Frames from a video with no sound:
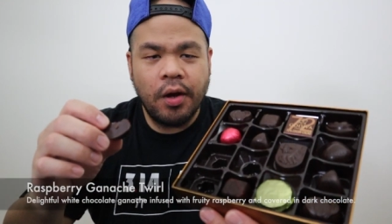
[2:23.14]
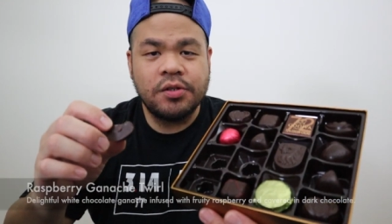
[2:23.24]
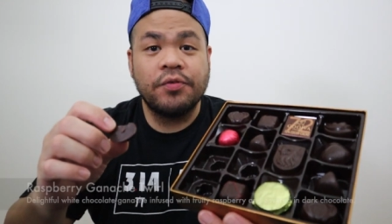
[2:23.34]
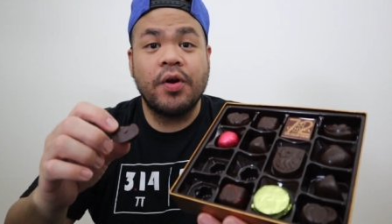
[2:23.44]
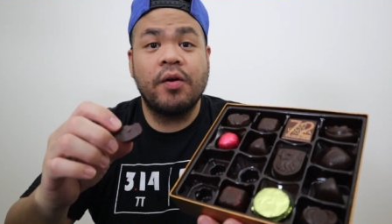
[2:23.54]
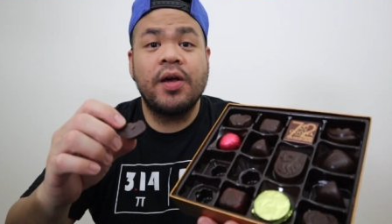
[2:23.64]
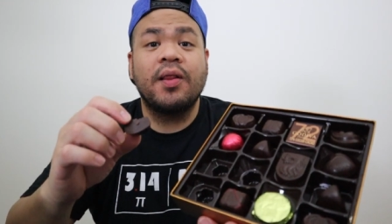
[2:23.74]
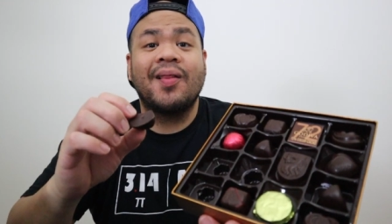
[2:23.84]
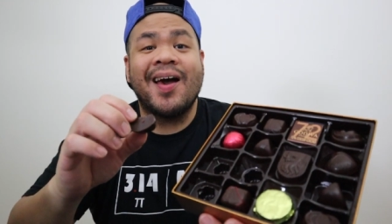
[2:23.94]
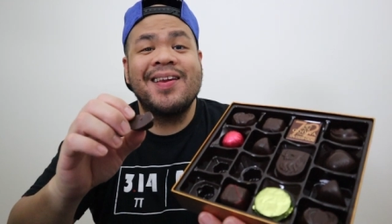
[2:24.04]
It's a very
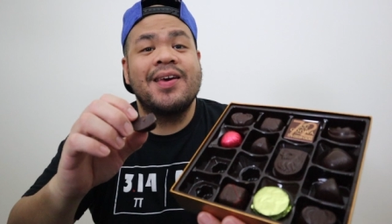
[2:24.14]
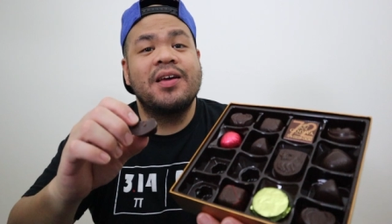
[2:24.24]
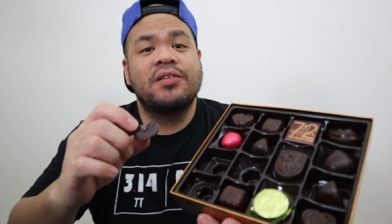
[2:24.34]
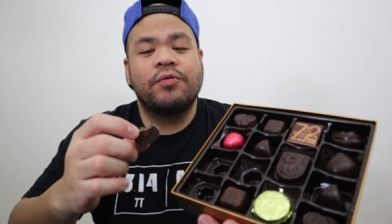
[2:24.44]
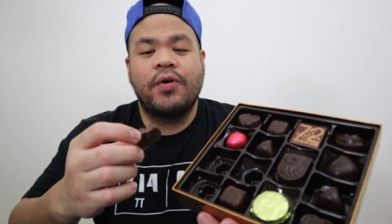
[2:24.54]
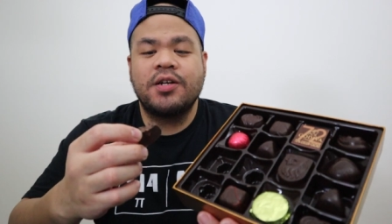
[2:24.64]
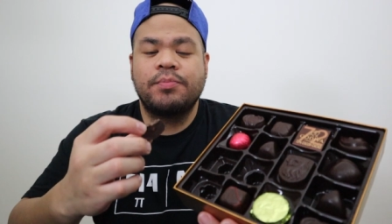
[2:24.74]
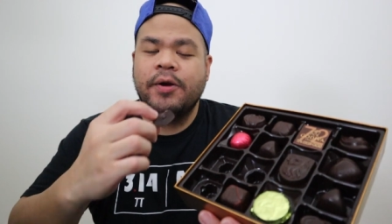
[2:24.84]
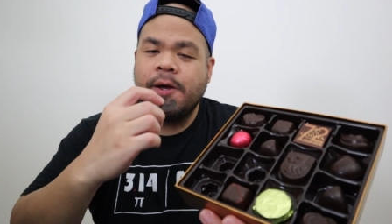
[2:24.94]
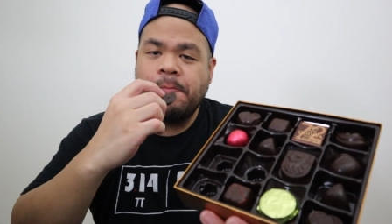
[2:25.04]
light hint of
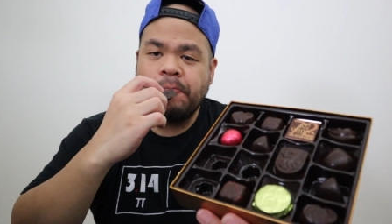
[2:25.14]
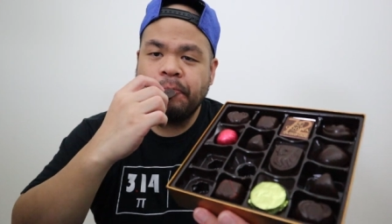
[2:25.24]
raspberry.